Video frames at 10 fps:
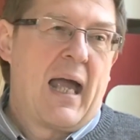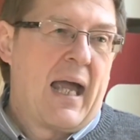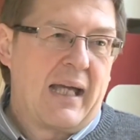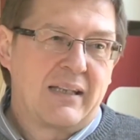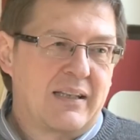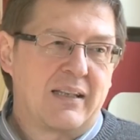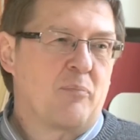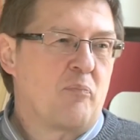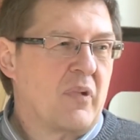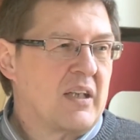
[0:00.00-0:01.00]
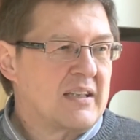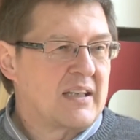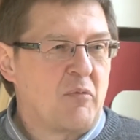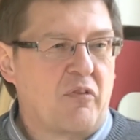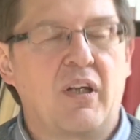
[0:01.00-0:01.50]
And
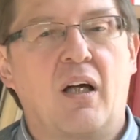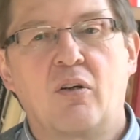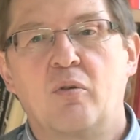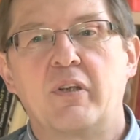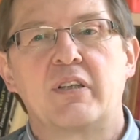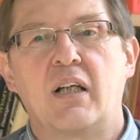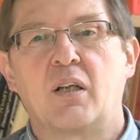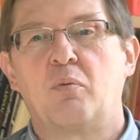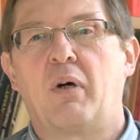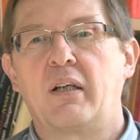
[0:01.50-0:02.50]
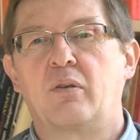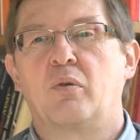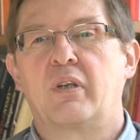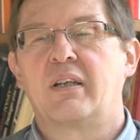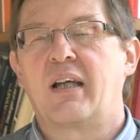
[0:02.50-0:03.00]
some of their arguments are quite
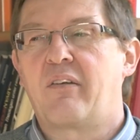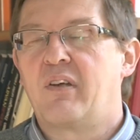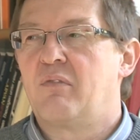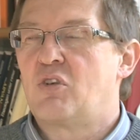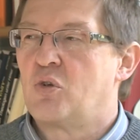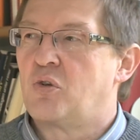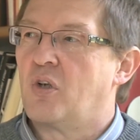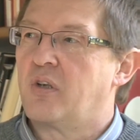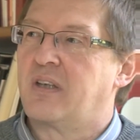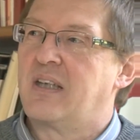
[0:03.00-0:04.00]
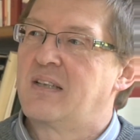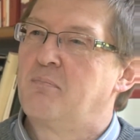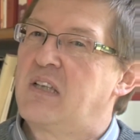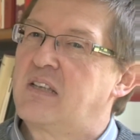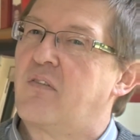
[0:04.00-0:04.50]
good. And I think we should not
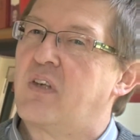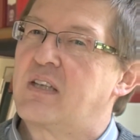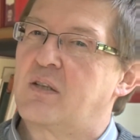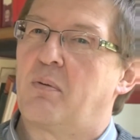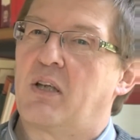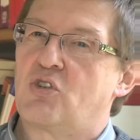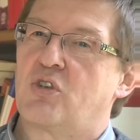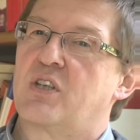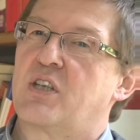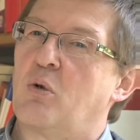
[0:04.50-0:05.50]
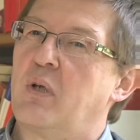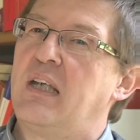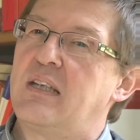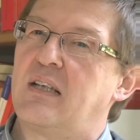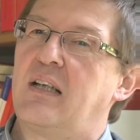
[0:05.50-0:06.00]
dismiss this question so
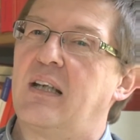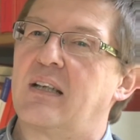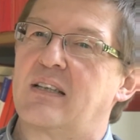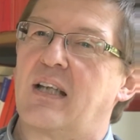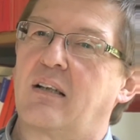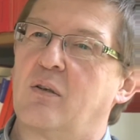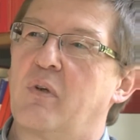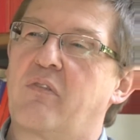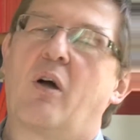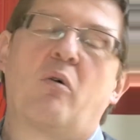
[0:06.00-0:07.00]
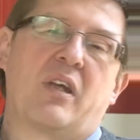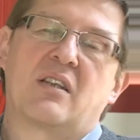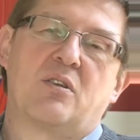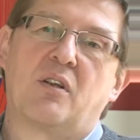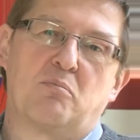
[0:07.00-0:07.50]
easily and settle with, oh,
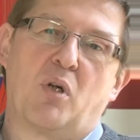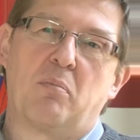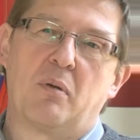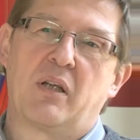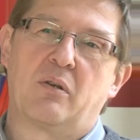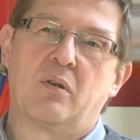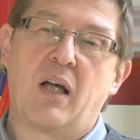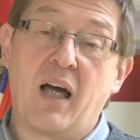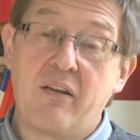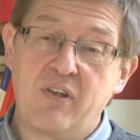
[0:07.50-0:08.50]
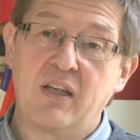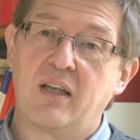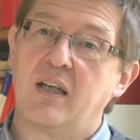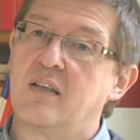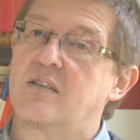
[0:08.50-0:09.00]
that's not a problem at all. I
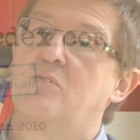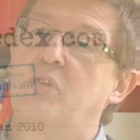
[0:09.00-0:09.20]
think it is a